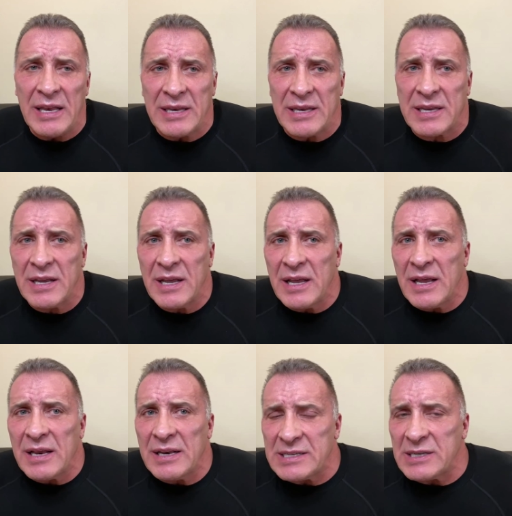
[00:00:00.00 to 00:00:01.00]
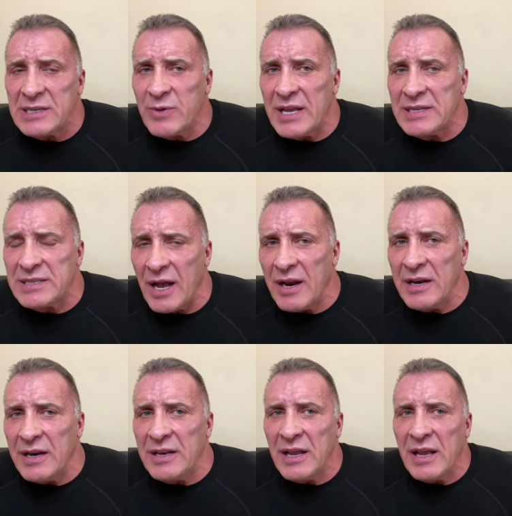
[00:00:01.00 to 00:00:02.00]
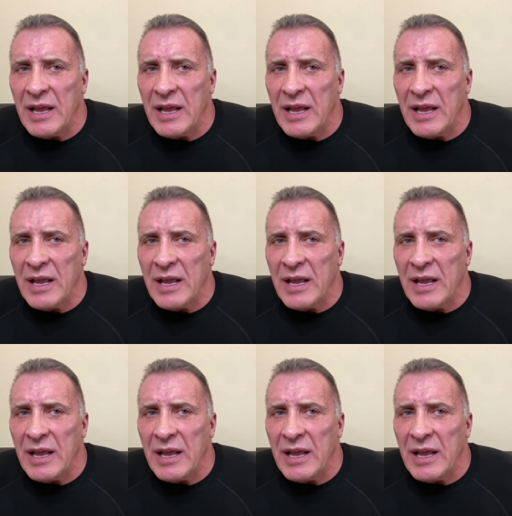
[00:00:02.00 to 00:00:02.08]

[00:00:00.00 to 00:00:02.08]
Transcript: Uh, this is when I started.